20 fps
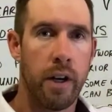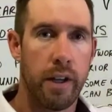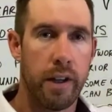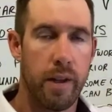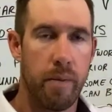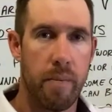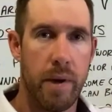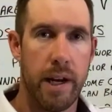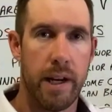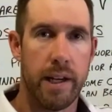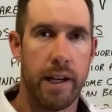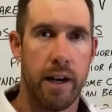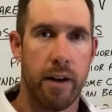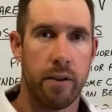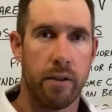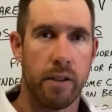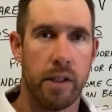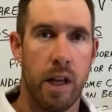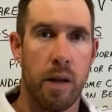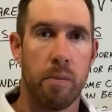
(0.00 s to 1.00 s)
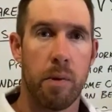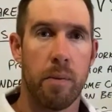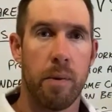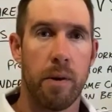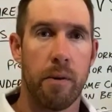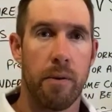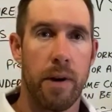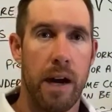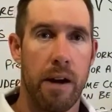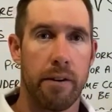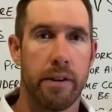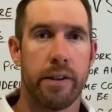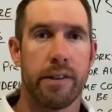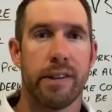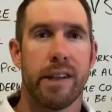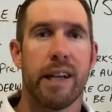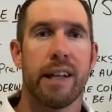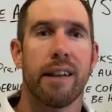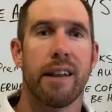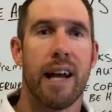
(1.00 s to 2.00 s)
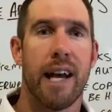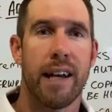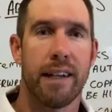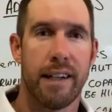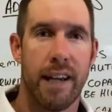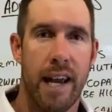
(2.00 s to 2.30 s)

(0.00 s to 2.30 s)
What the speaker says: the Medicare Supplement route because they like